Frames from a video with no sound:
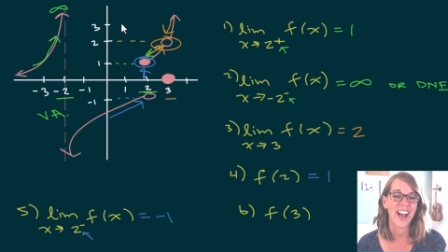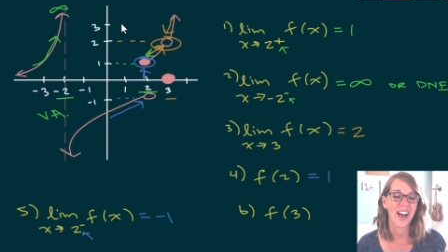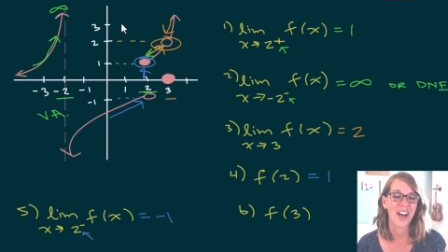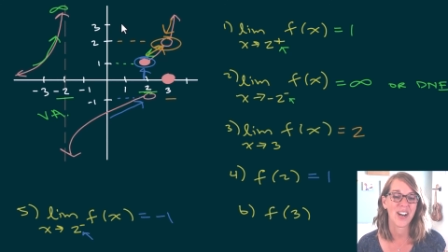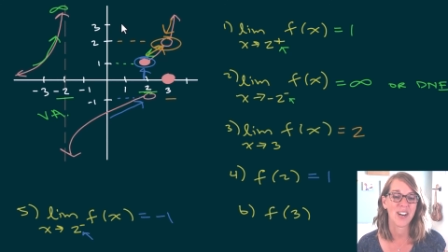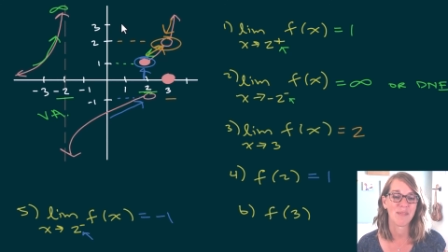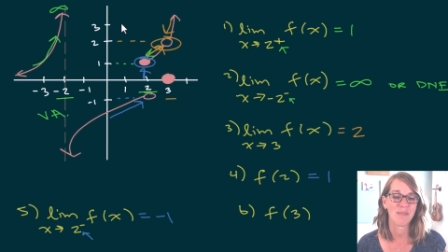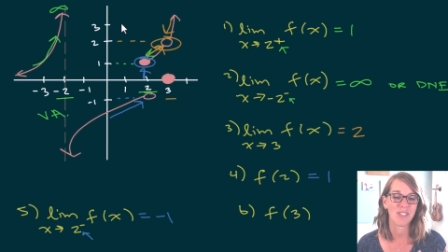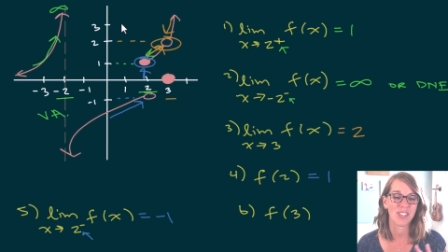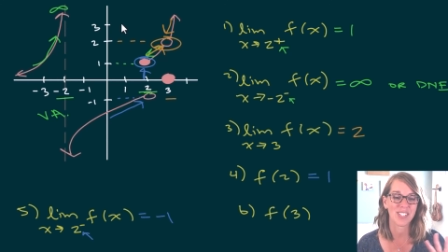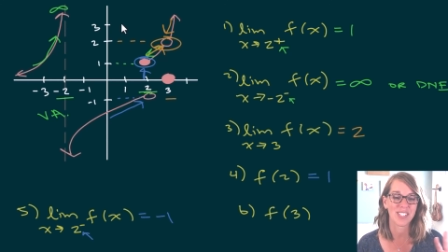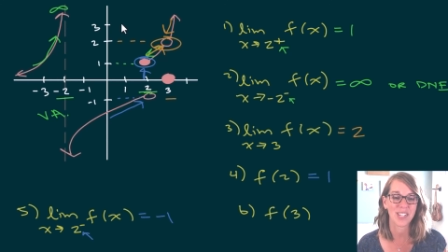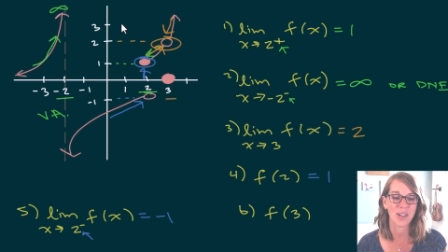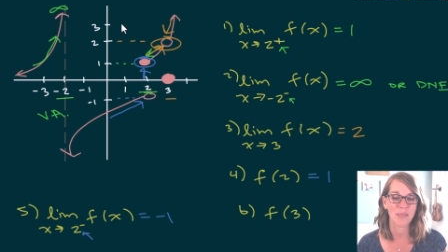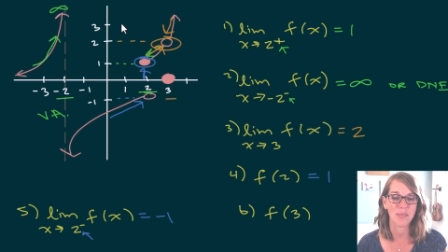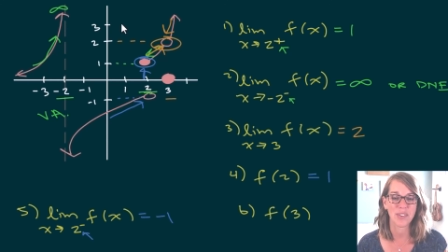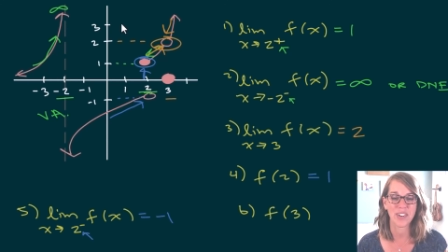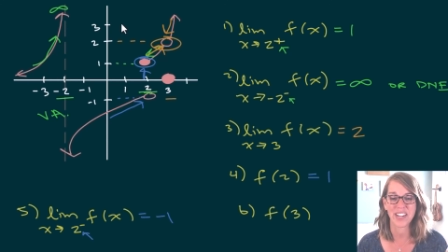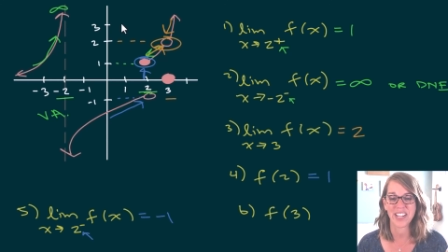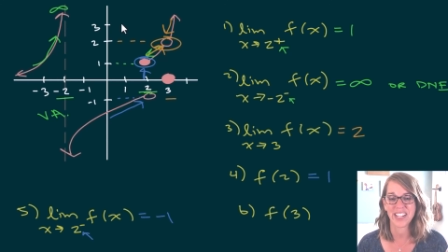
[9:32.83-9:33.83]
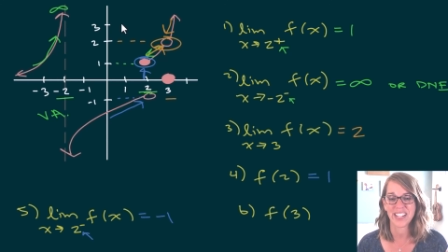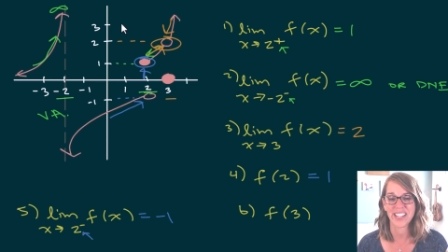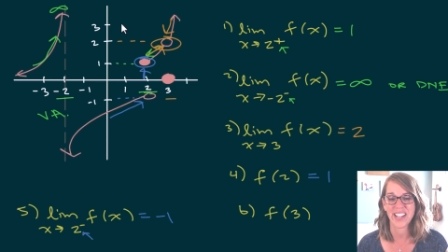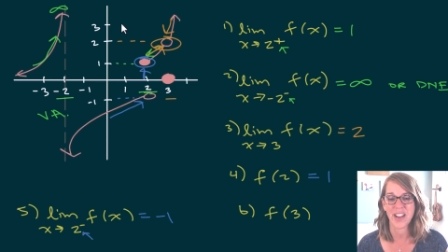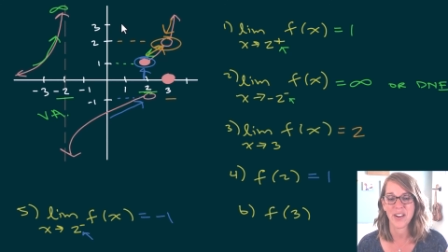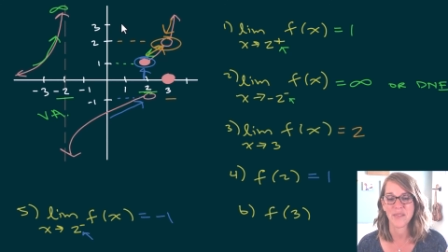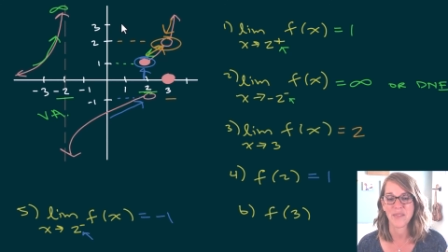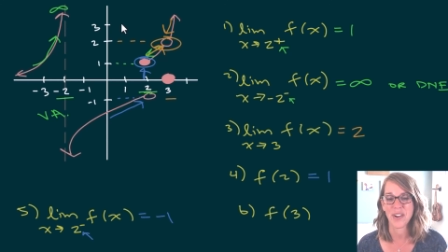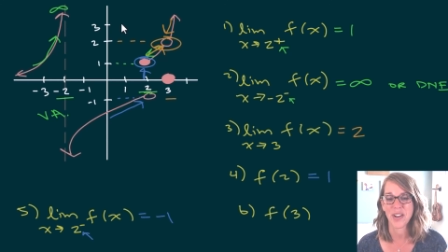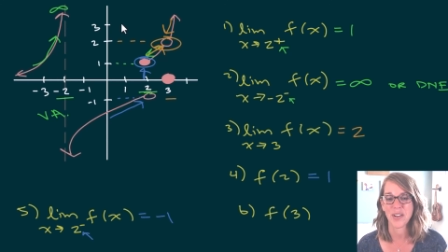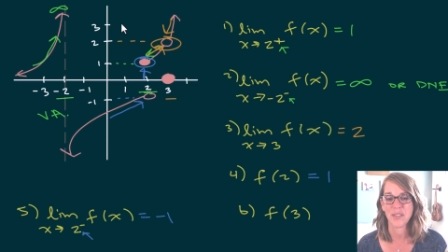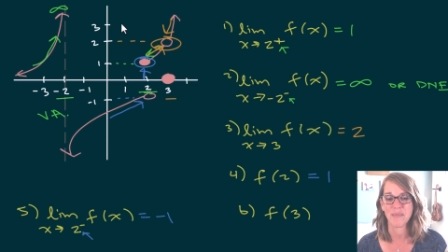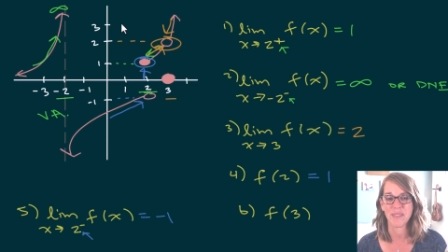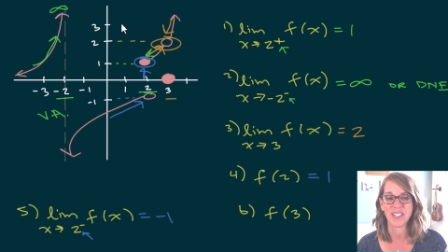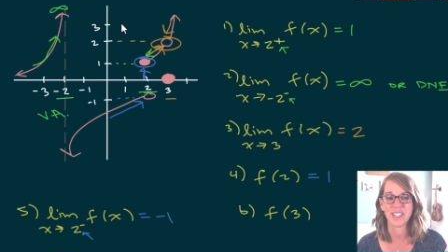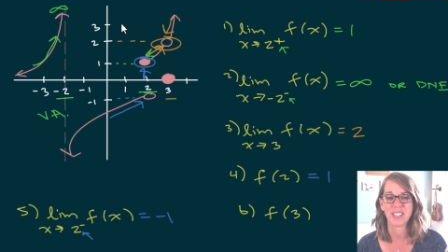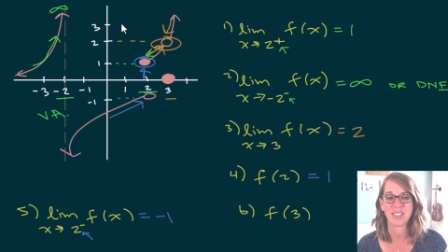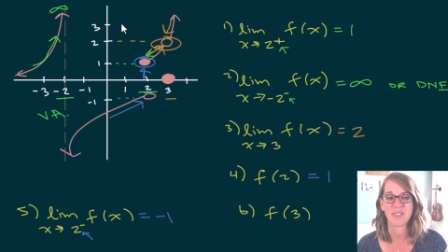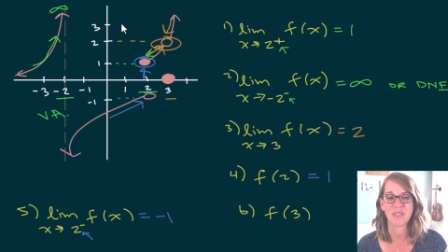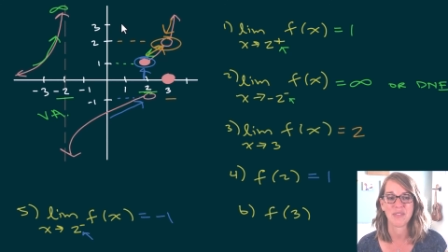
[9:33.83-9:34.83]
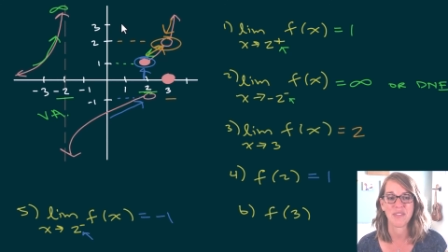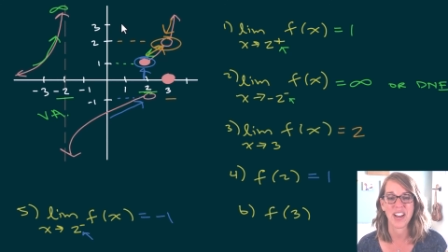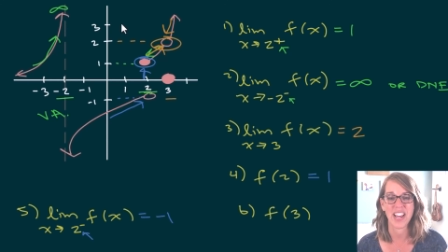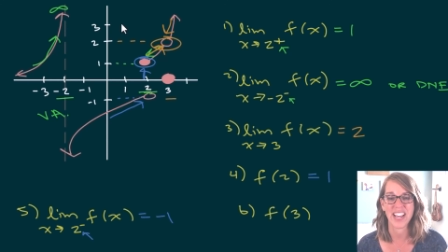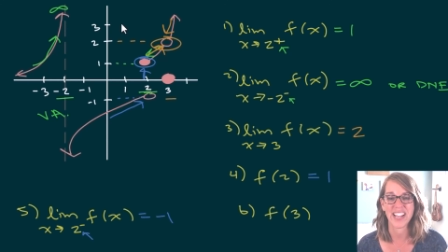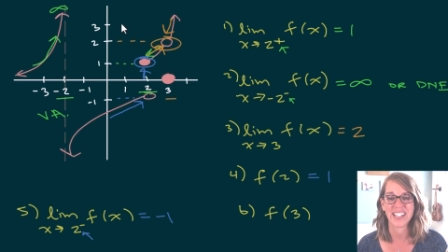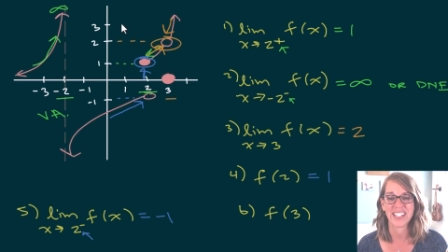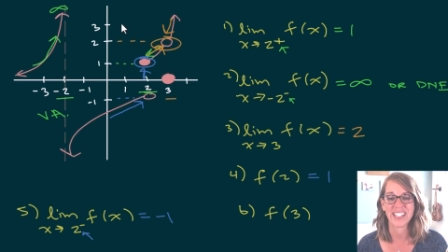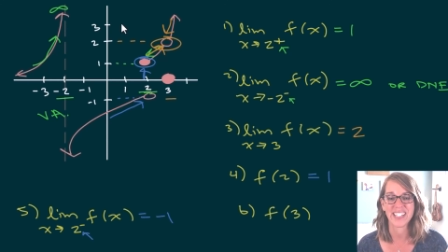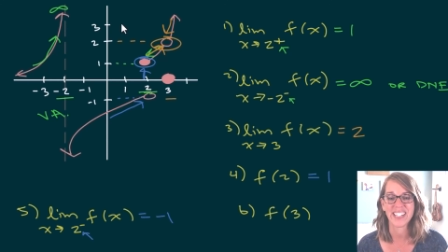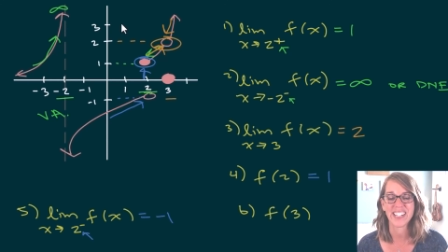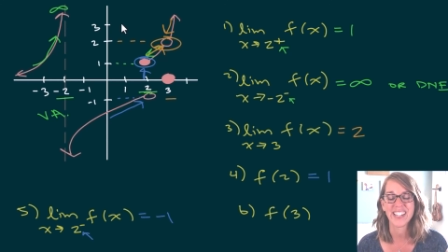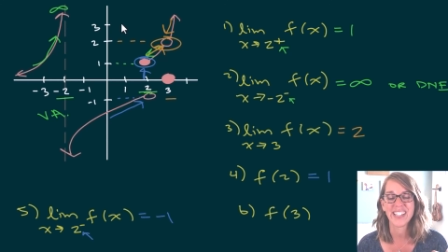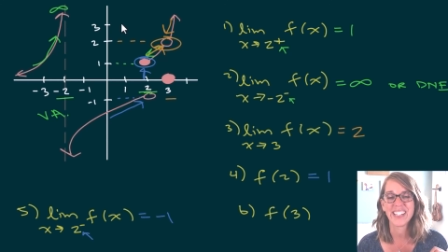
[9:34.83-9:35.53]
Um, just somewhere in that realm is great.